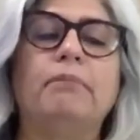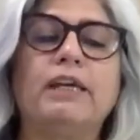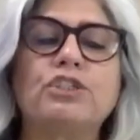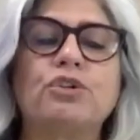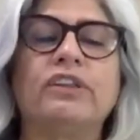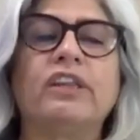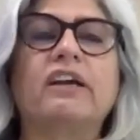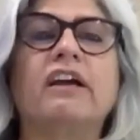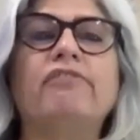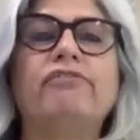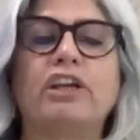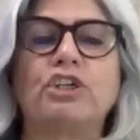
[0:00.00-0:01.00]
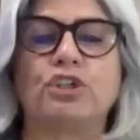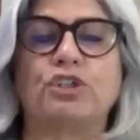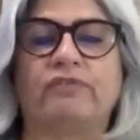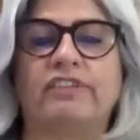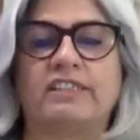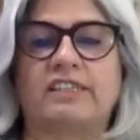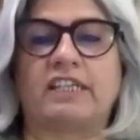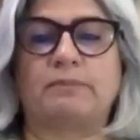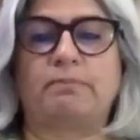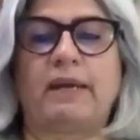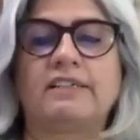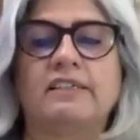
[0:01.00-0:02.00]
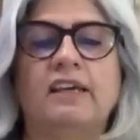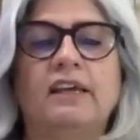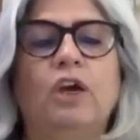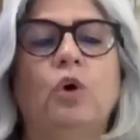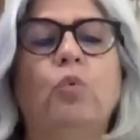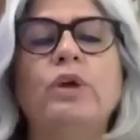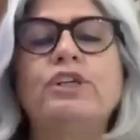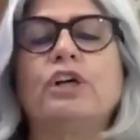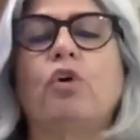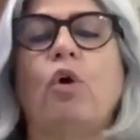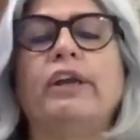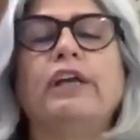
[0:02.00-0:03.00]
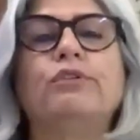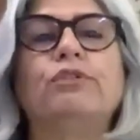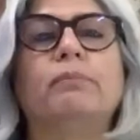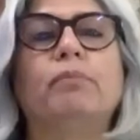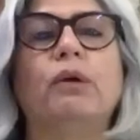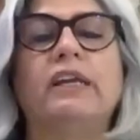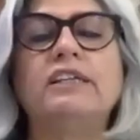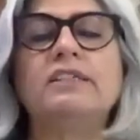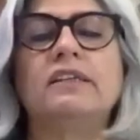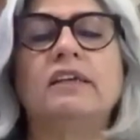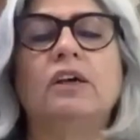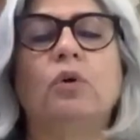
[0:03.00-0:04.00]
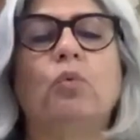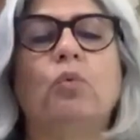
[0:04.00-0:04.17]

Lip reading: based on the confessions of the suspects, which, according to the police,